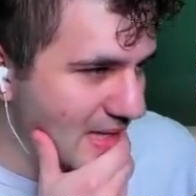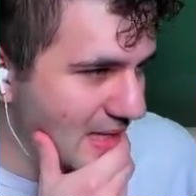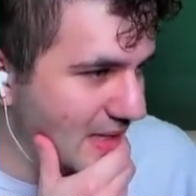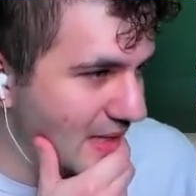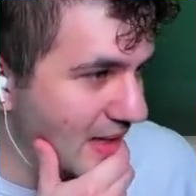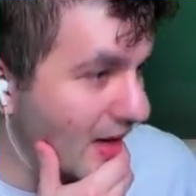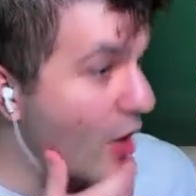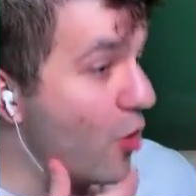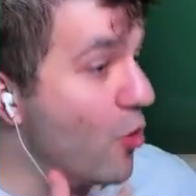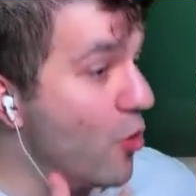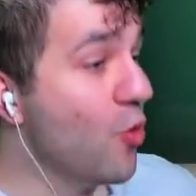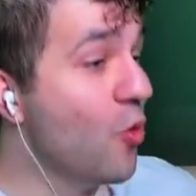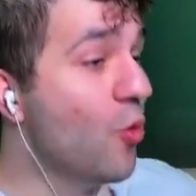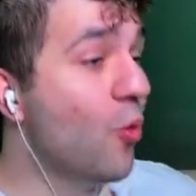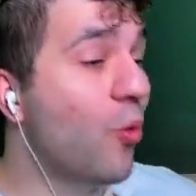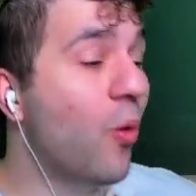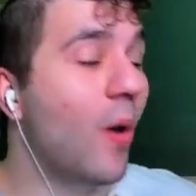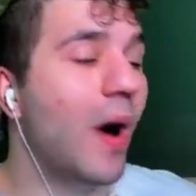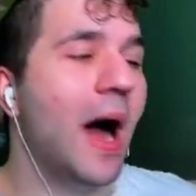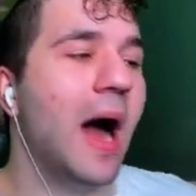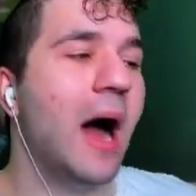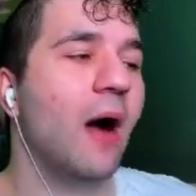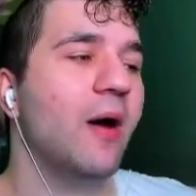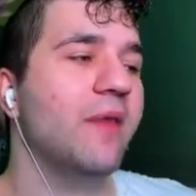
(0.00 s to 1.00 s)
Oh,
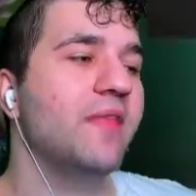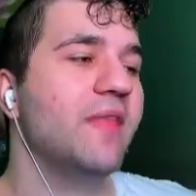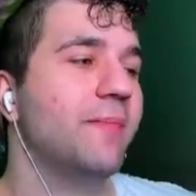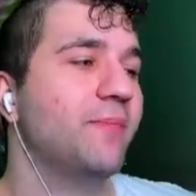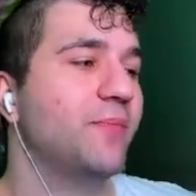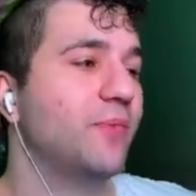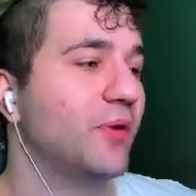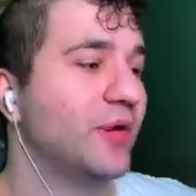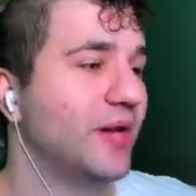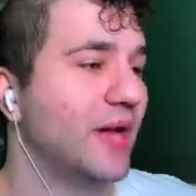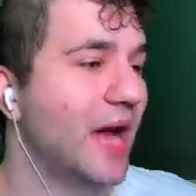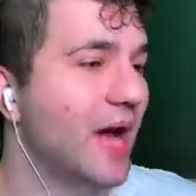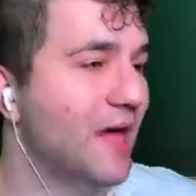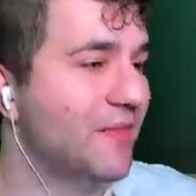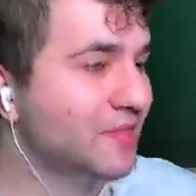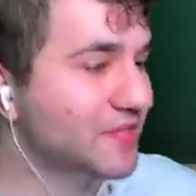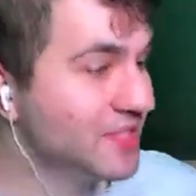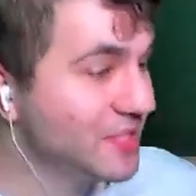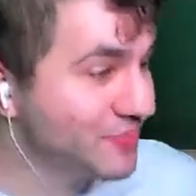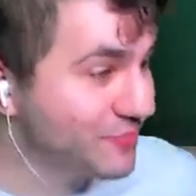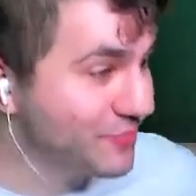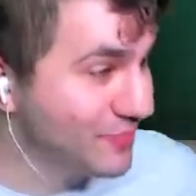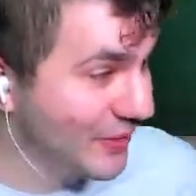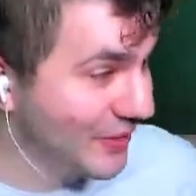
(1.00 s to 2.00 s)
wow, and they put it on the
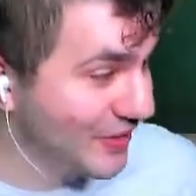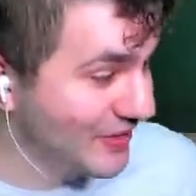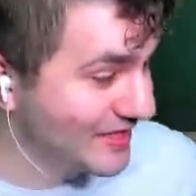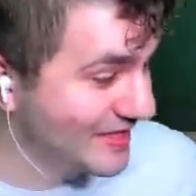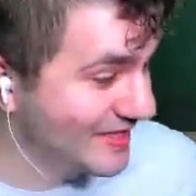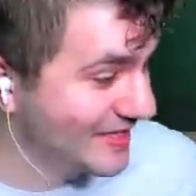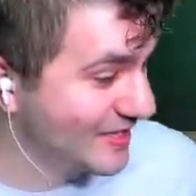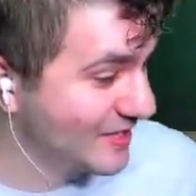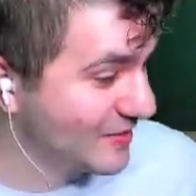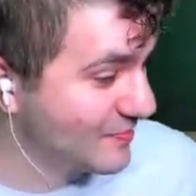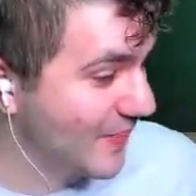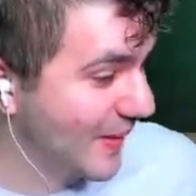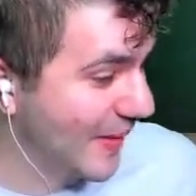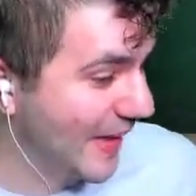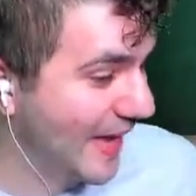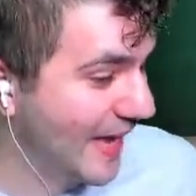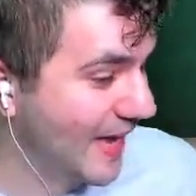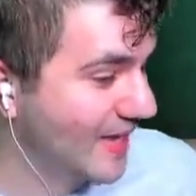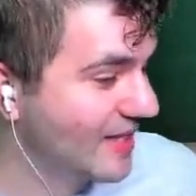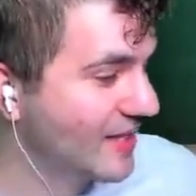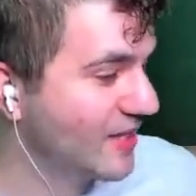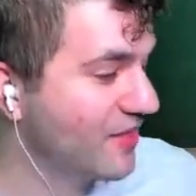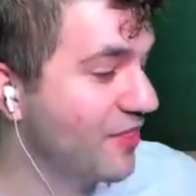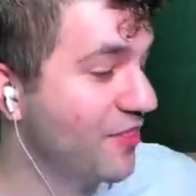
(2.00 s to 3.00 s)
Spirited
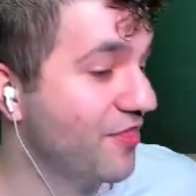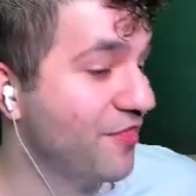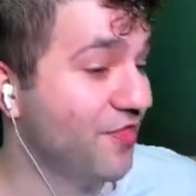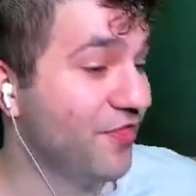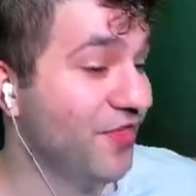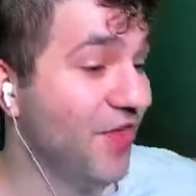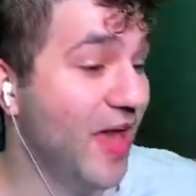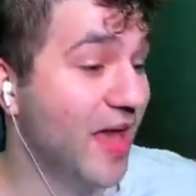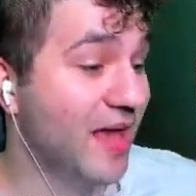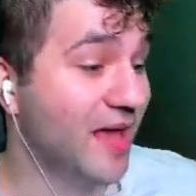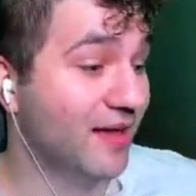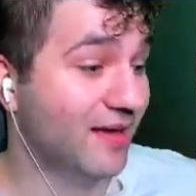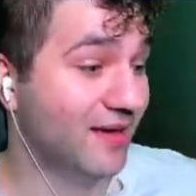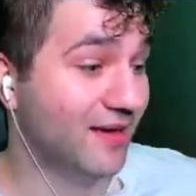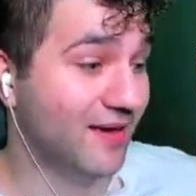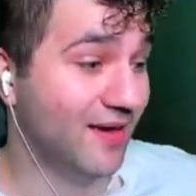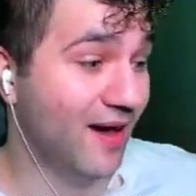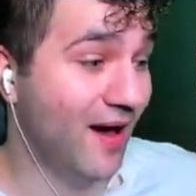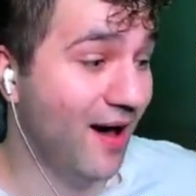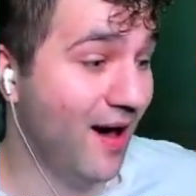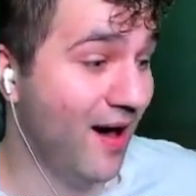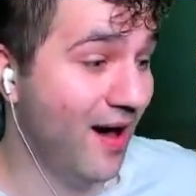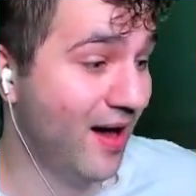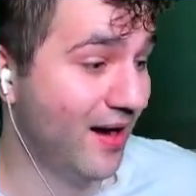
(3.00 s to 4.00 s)
Companion. Thank
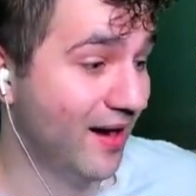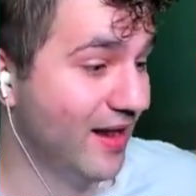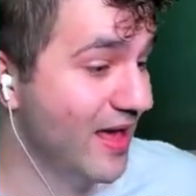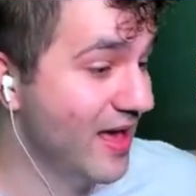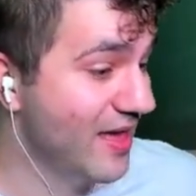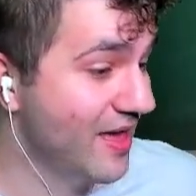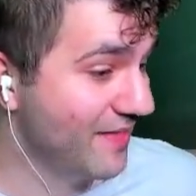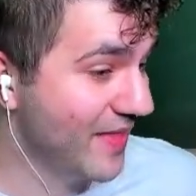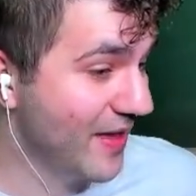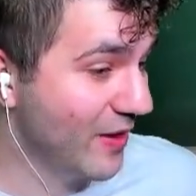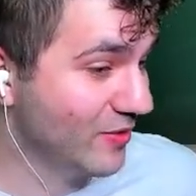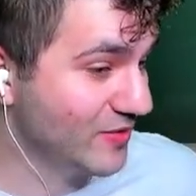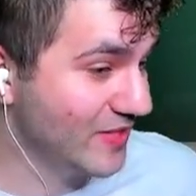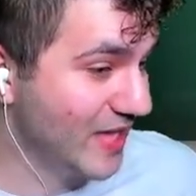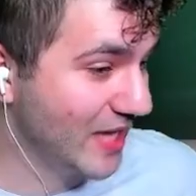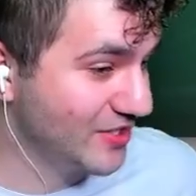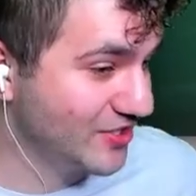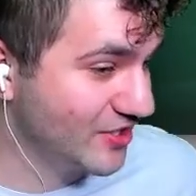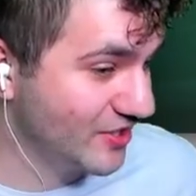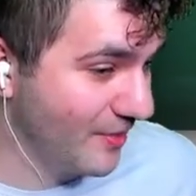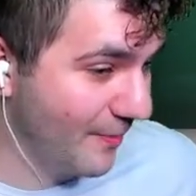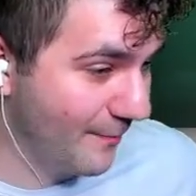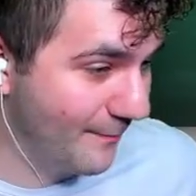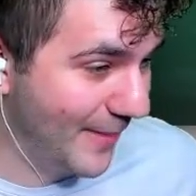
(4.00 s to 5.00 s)
God. That was
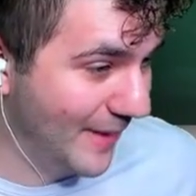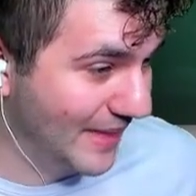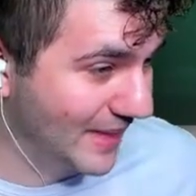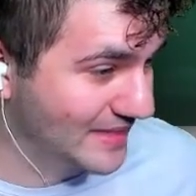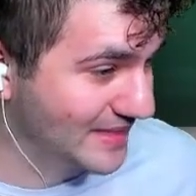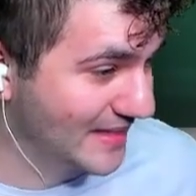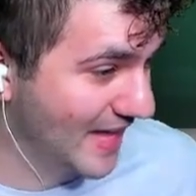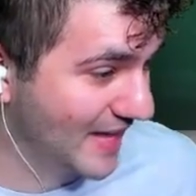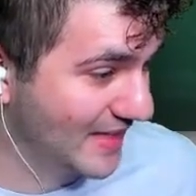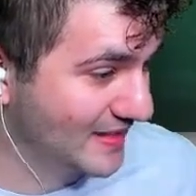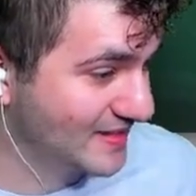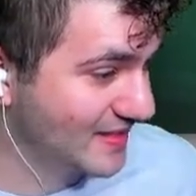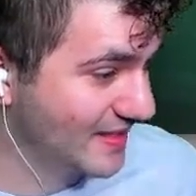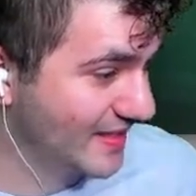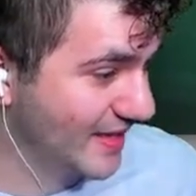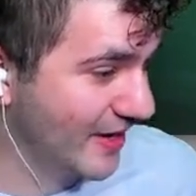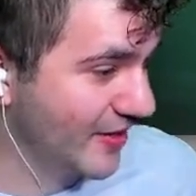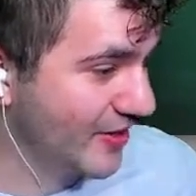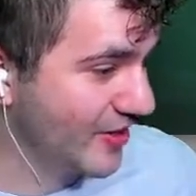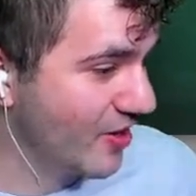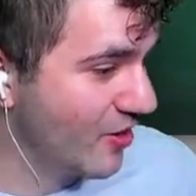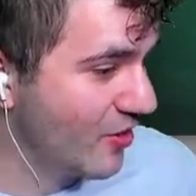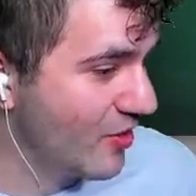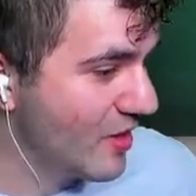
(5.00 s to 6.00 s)
actually the best case
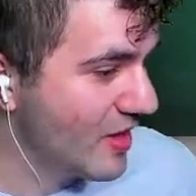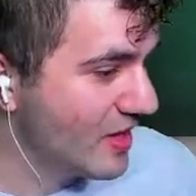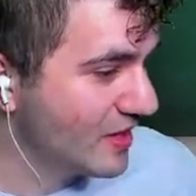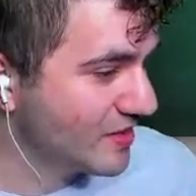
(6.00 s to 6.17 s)
scenario.